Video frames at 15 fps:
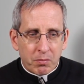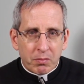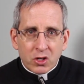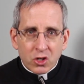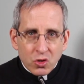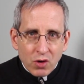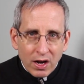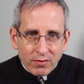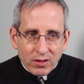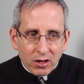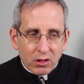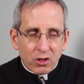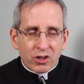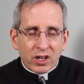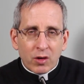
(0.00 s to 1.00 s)
But you have to
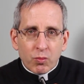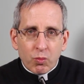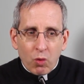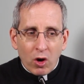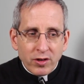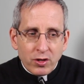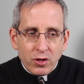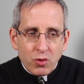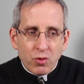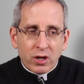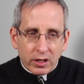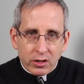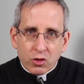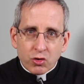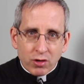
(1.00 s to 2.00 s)
look at what you
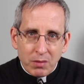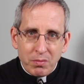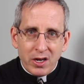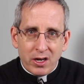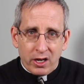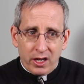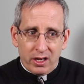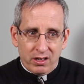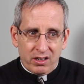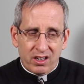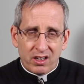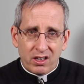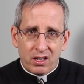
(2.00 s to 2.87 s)
contributed.